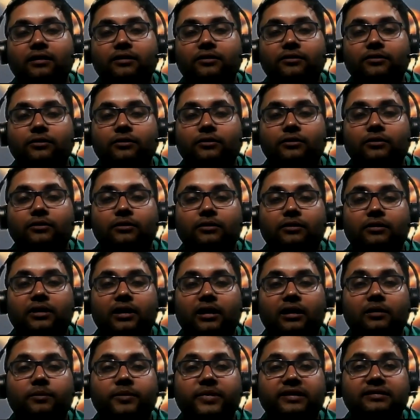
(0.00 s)
So
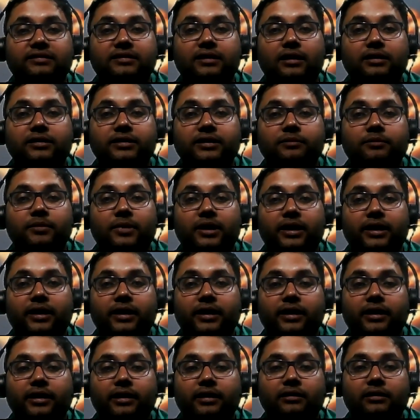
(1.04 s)
I'll be starting
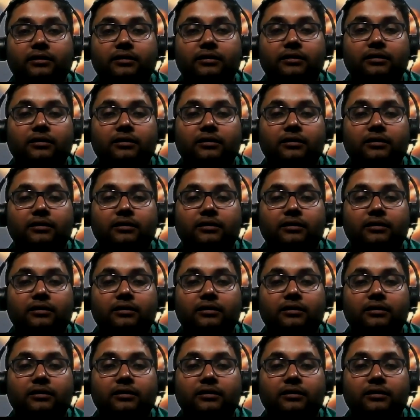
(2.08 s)
my,